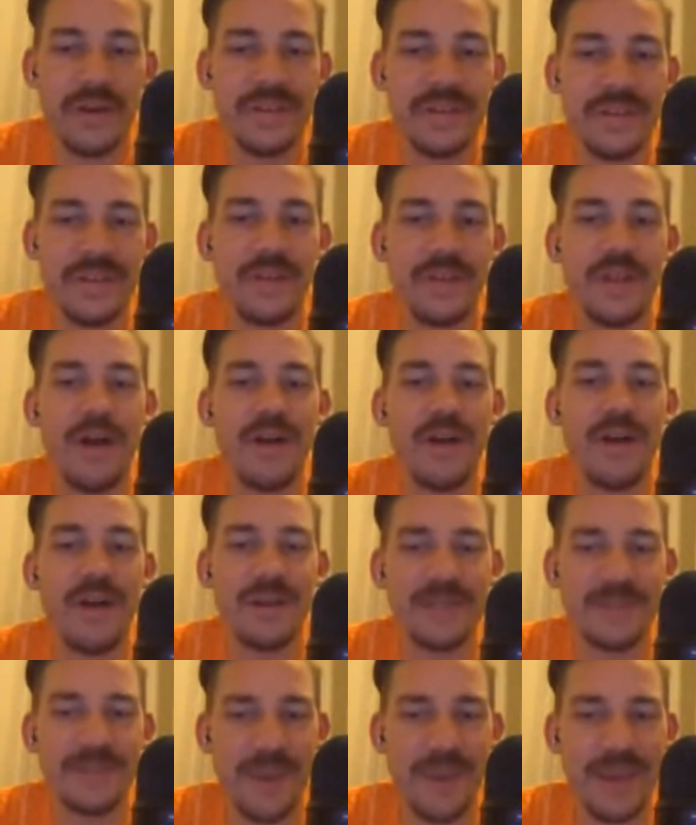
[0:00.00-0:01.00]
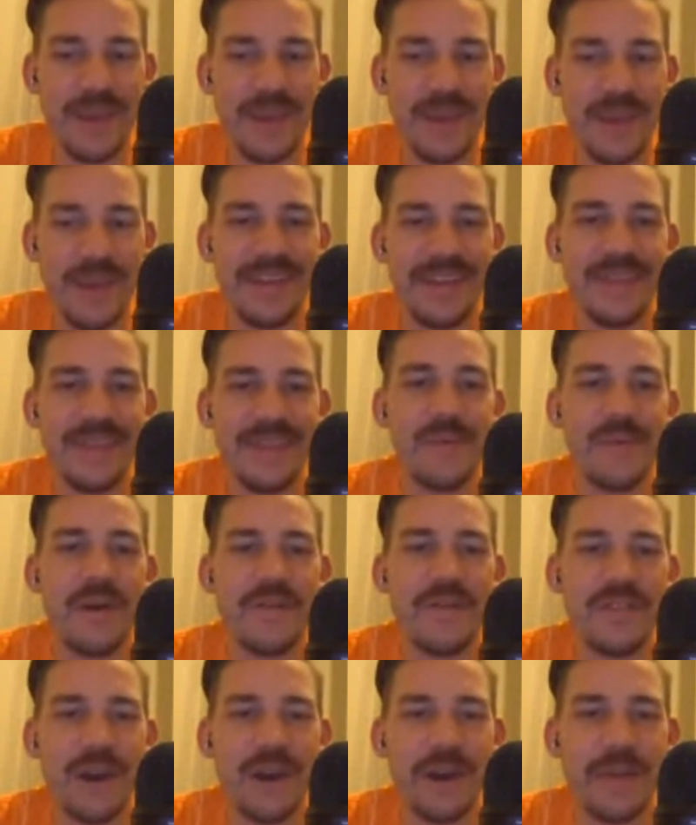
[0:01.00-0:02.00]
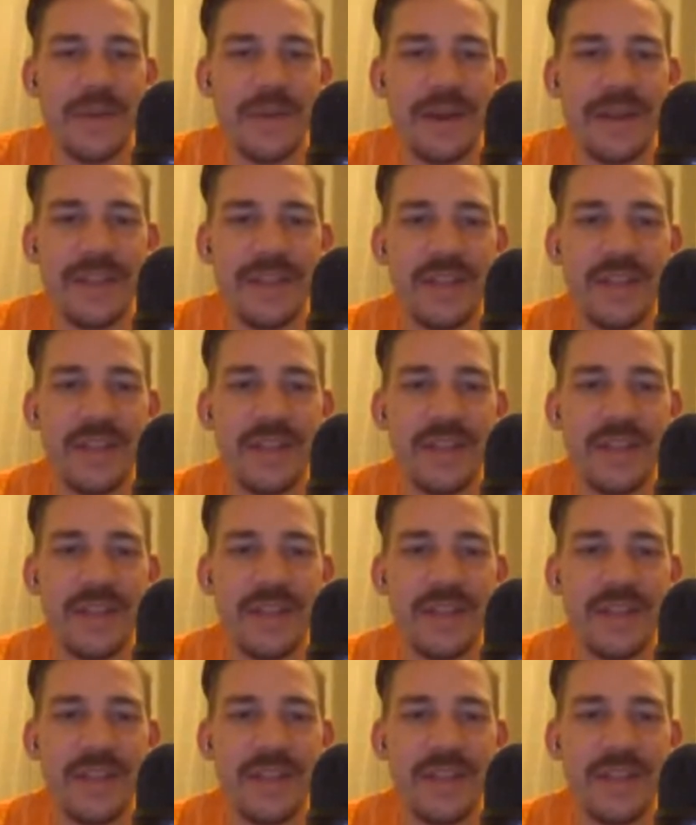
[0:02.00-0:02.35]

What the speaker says: the longer it's been, and the more I've thought about it,